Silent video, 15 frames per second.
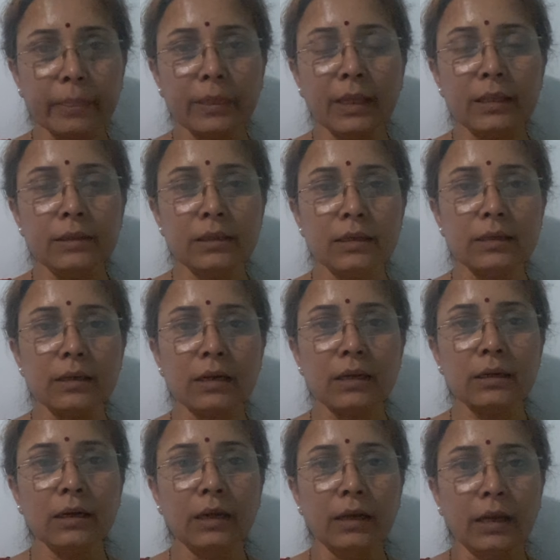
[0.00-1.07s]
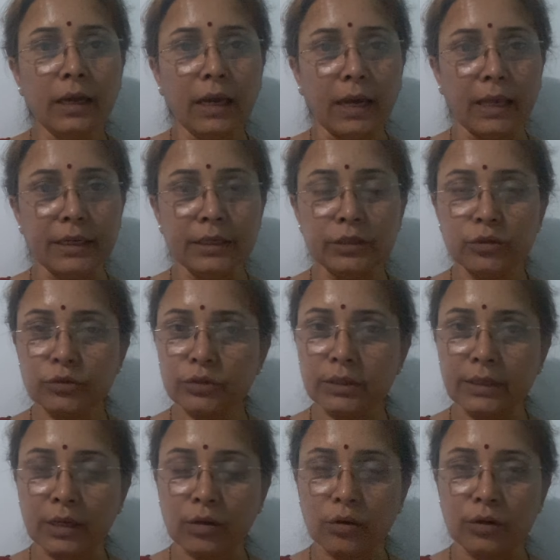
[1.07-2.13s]
Then there are anecdotal
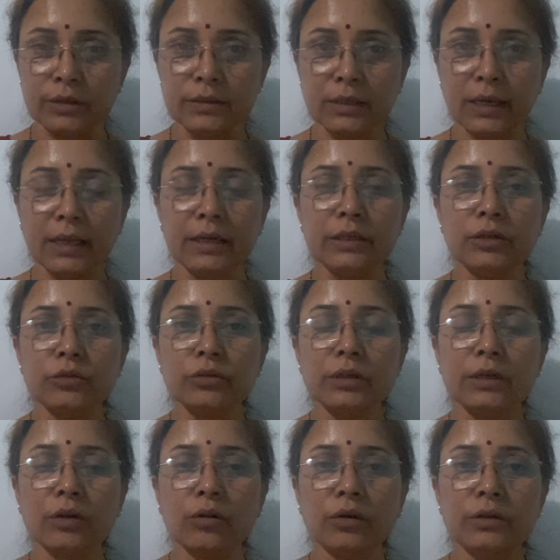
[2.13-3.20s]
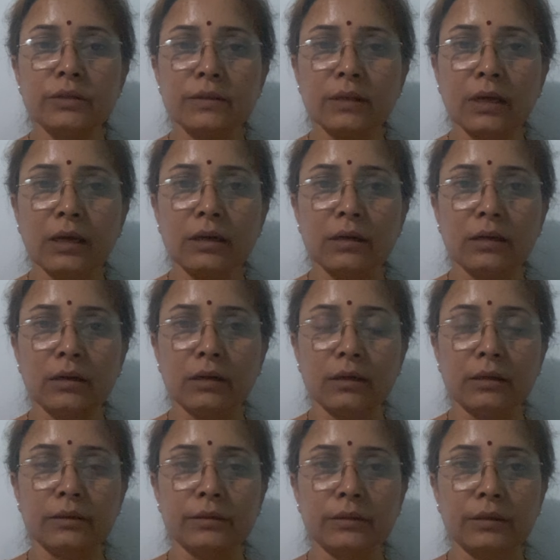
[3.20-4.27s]
records. Anecdotal records are
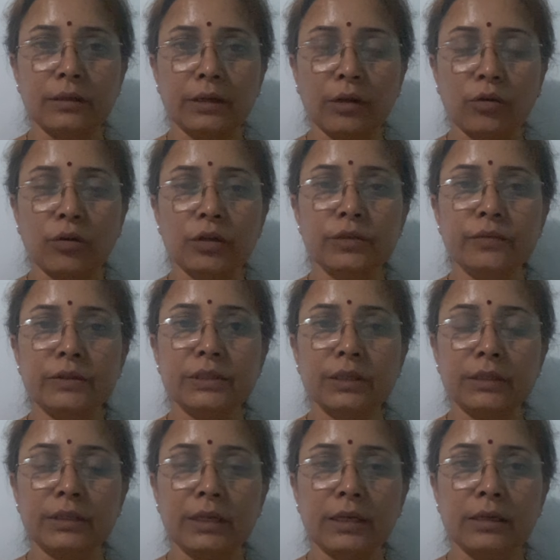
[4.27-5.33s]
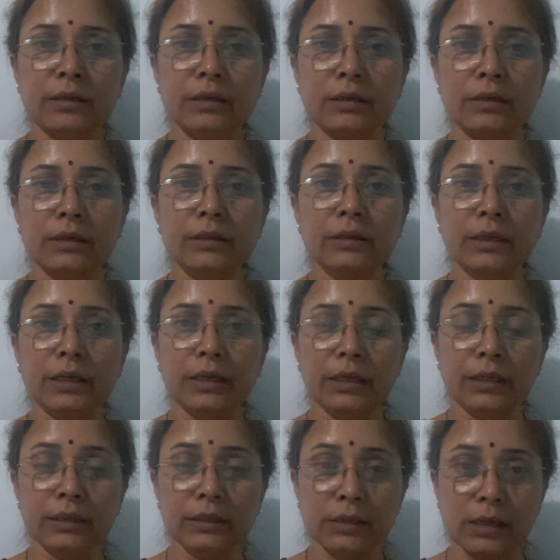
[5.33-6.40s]
records which are taken
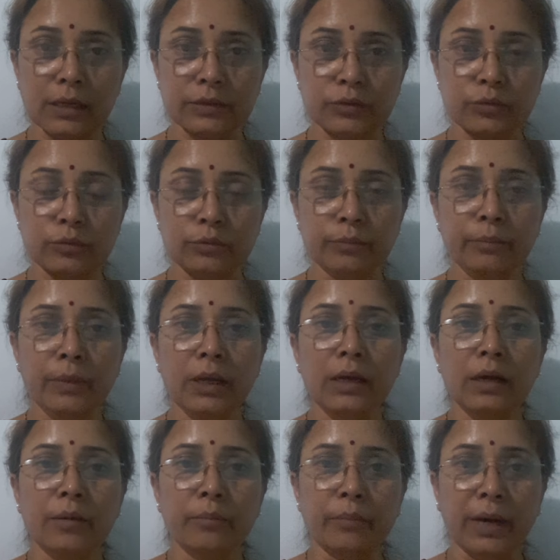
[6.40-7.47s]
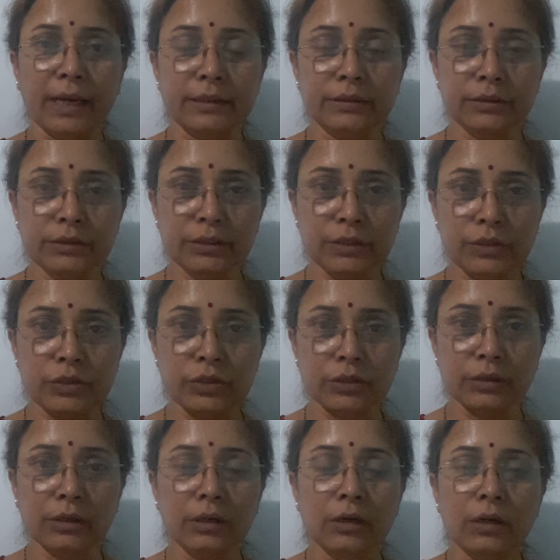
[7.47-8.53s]
in classroom by the
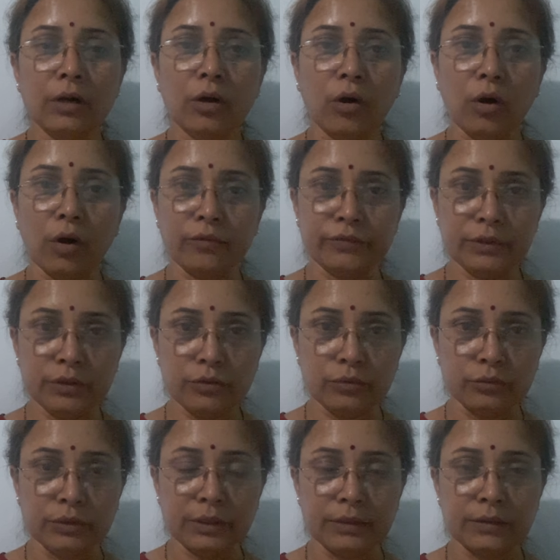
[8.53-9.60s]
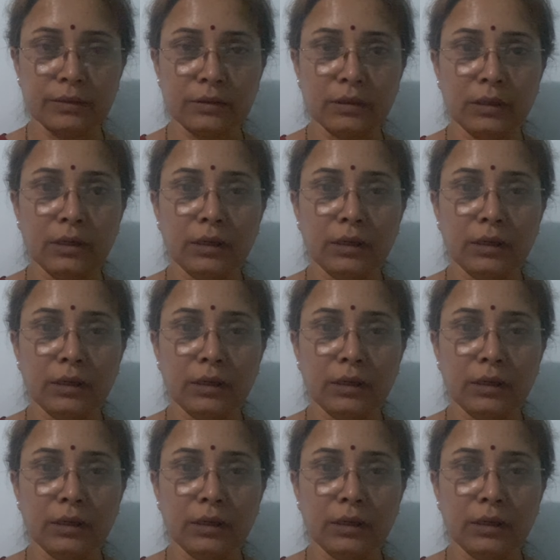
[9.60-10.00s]
teacher of the students.